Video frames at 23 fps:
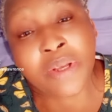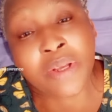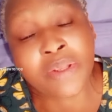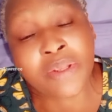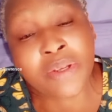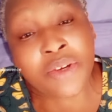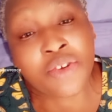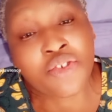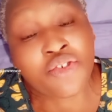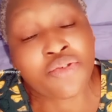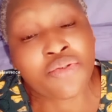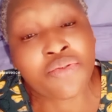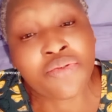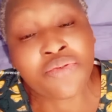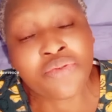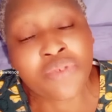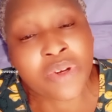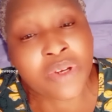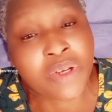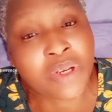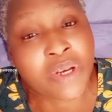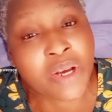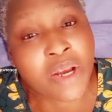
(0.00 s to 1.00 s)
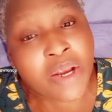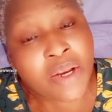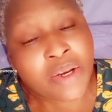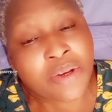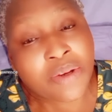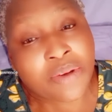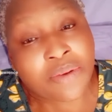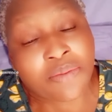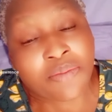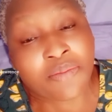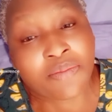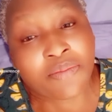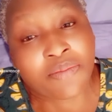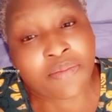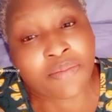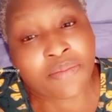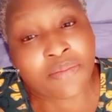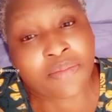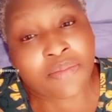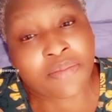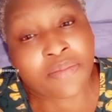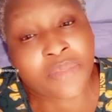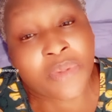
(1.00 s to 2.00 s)
that their children died.
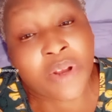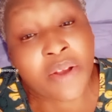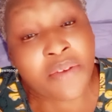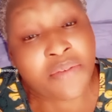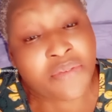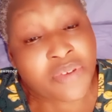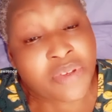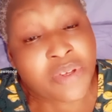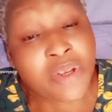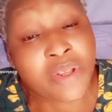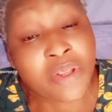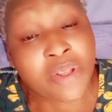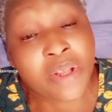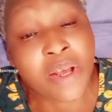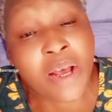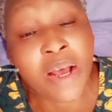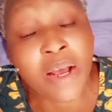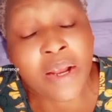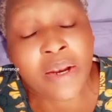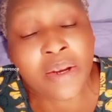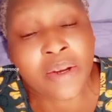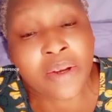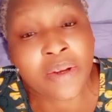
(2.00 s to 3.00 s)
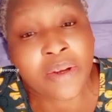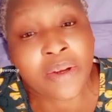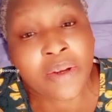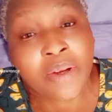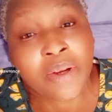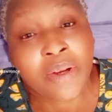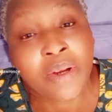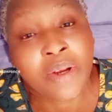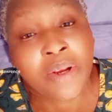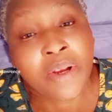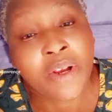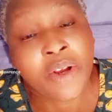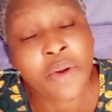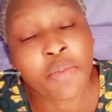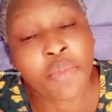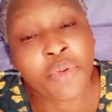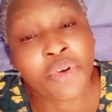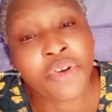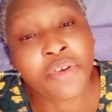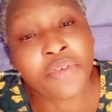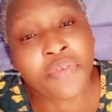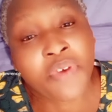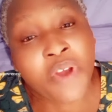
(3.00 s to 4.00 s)
I've seen that.
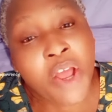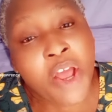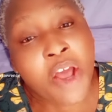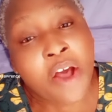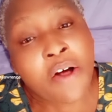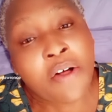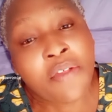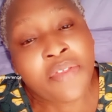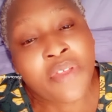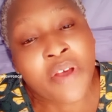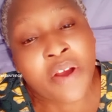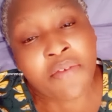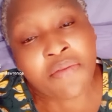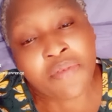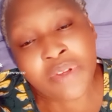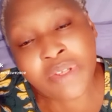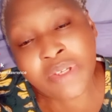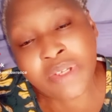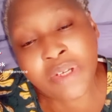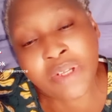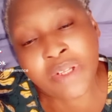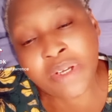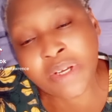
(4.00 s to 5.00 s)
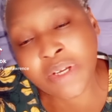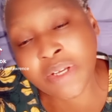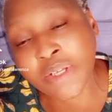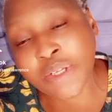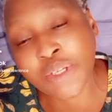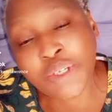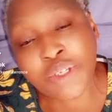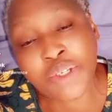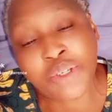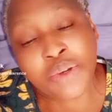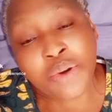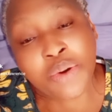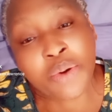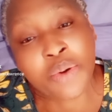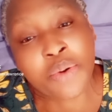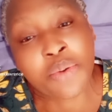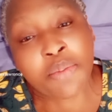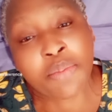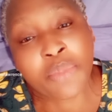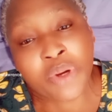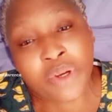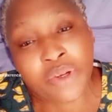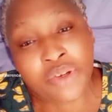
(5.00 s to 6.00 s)
But you've held that resilience so
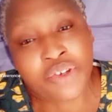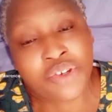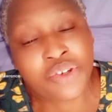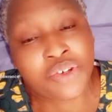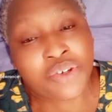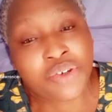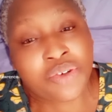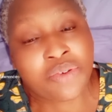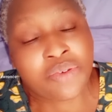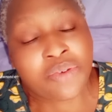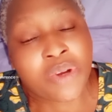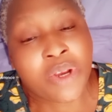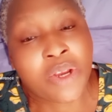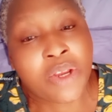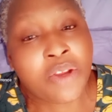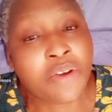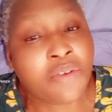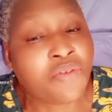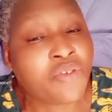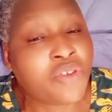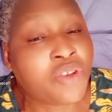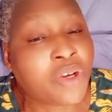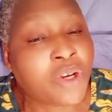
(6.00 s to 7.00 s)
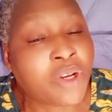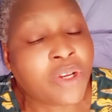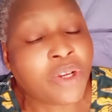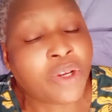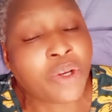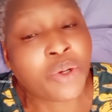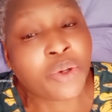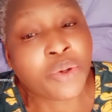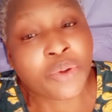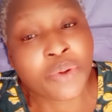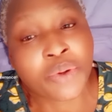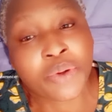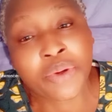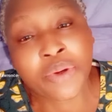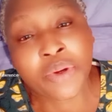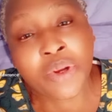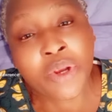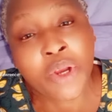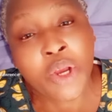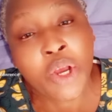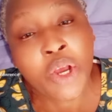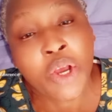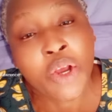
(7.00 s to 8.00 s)
much and you've done it good.
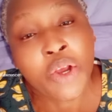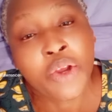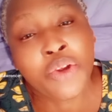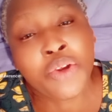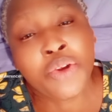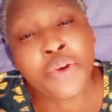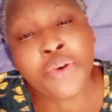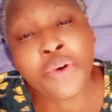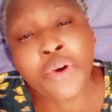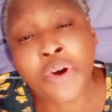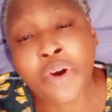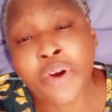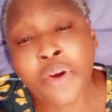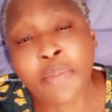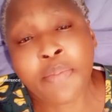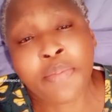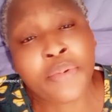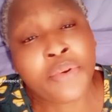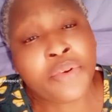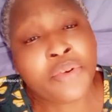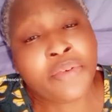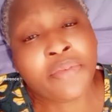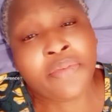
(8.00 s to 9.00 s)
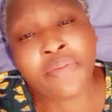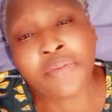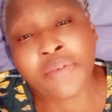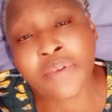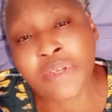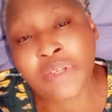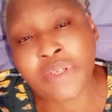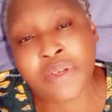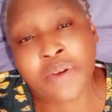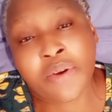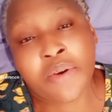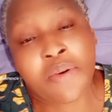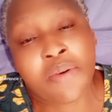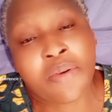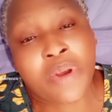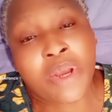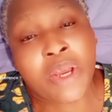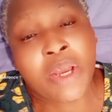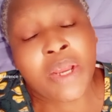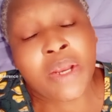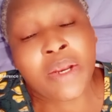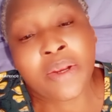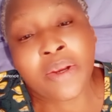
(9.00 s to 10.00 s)
You are a beautiful soul
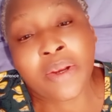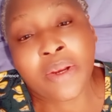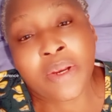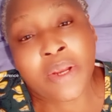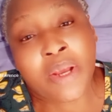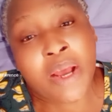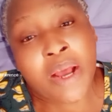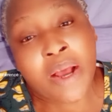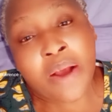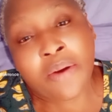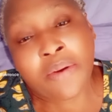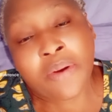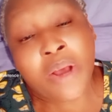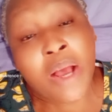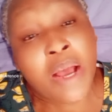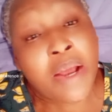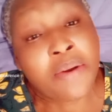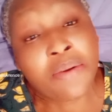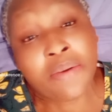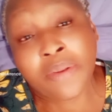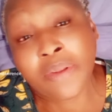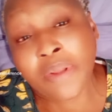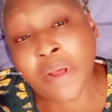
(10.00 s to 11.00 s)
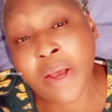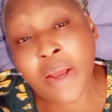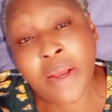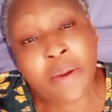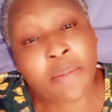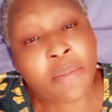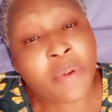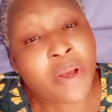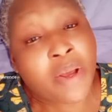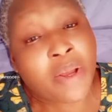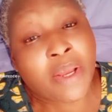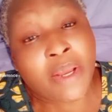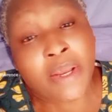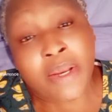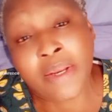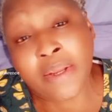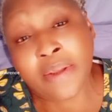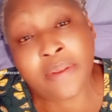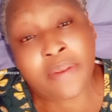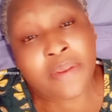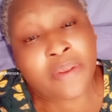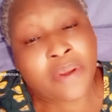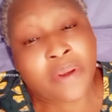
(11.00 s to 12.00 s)
in and out. I don't lie about
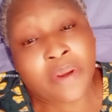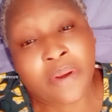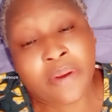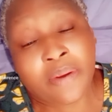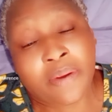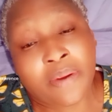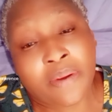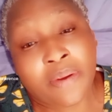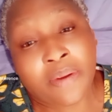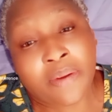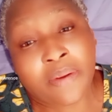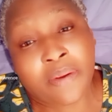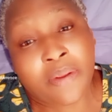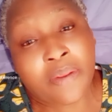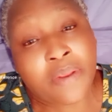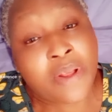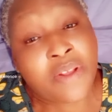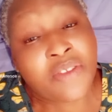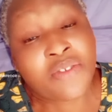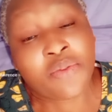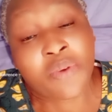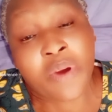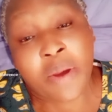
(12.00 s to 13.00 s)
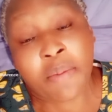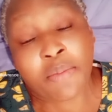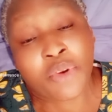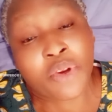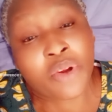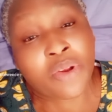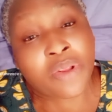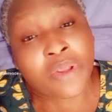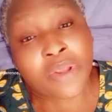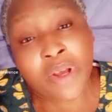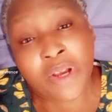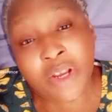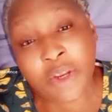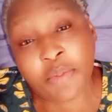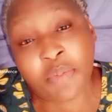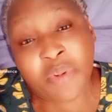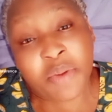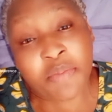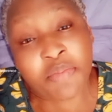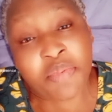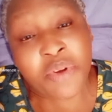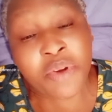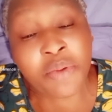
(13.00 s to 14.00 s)
anything. And that's why I'm not liked
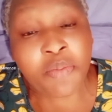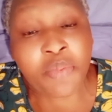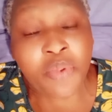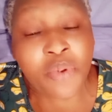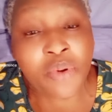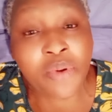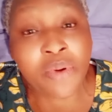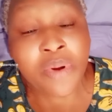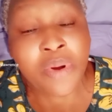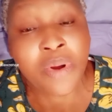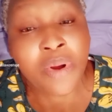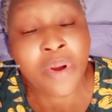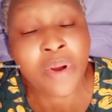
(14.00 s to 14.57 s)
by people.